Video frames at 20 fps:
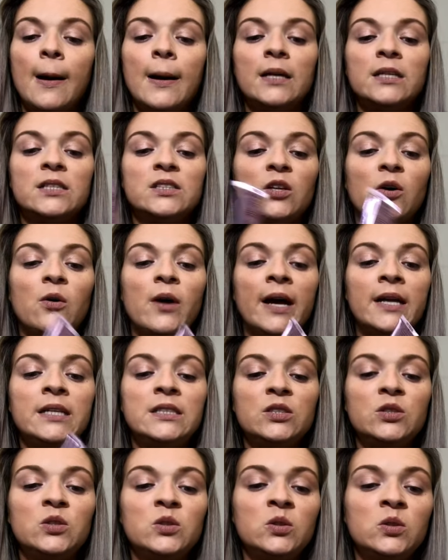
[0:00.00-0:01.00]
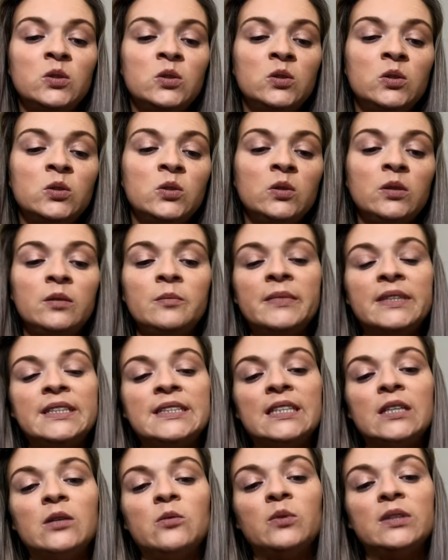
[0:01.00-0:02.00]
So I do mix
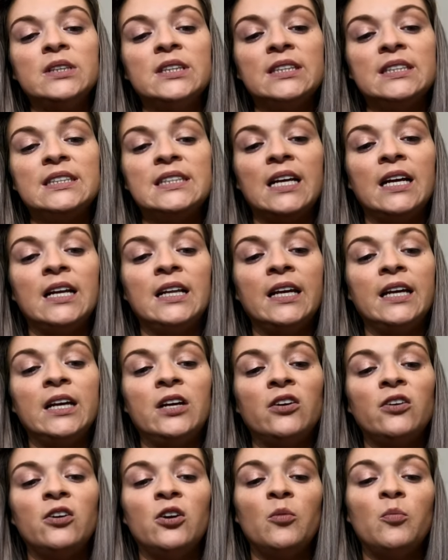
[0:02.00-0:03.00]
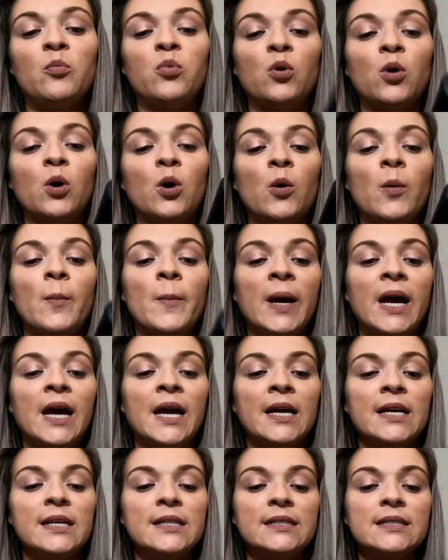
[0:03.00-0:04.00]
it with this L A Girl Pro
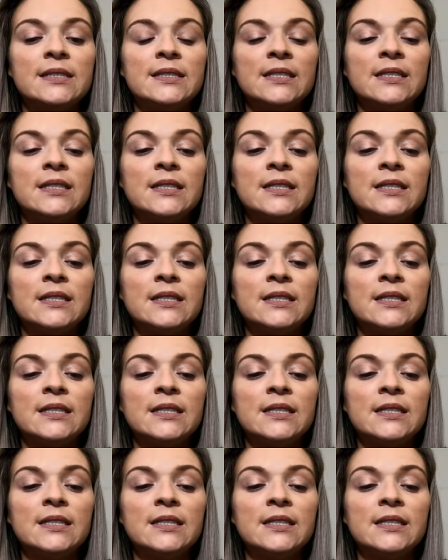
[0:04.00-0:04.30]
Matte.